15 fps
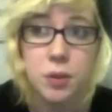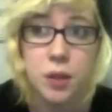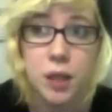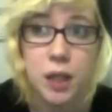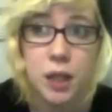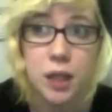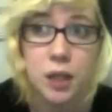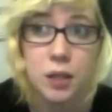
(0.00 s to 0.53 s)

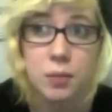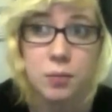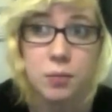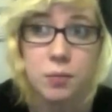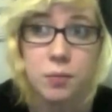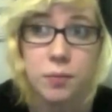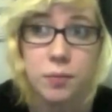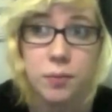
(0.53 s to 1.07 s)

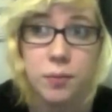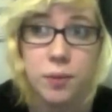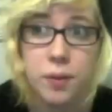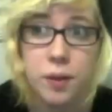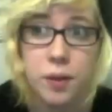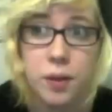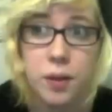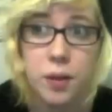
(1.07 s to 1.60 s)

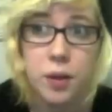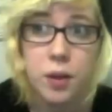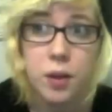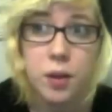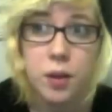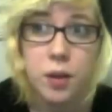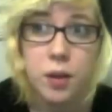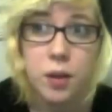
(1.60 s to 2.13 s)

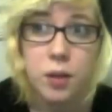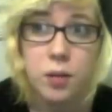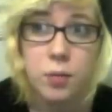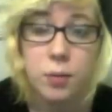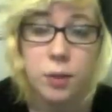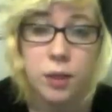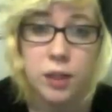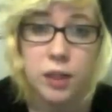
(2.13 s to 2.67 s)

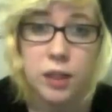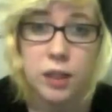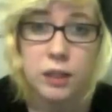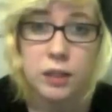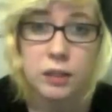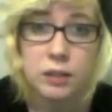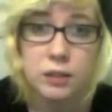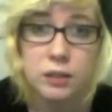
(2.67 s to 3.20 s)
But
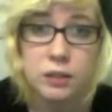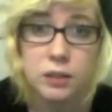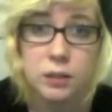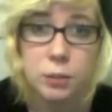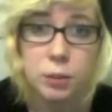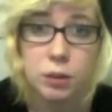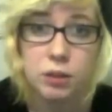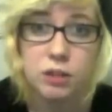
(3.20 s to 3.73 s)
yeah,
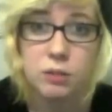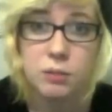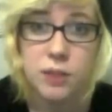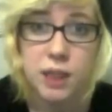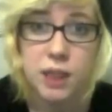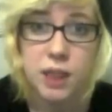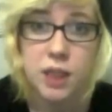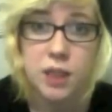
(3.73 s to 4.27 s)
so we've got some
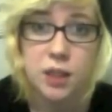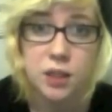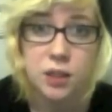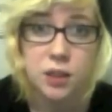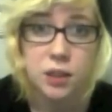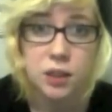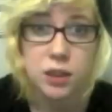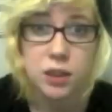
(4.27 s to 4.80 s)

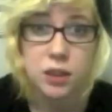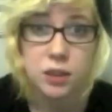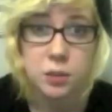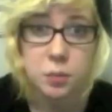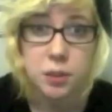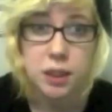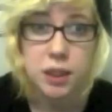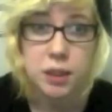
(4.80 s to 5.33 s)
technical issues,
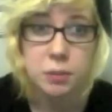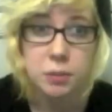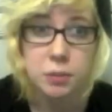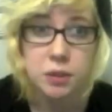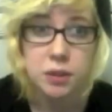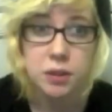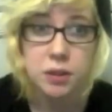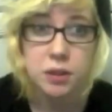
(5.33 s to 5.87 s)

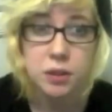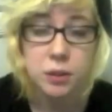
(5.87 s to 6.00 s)
peeps.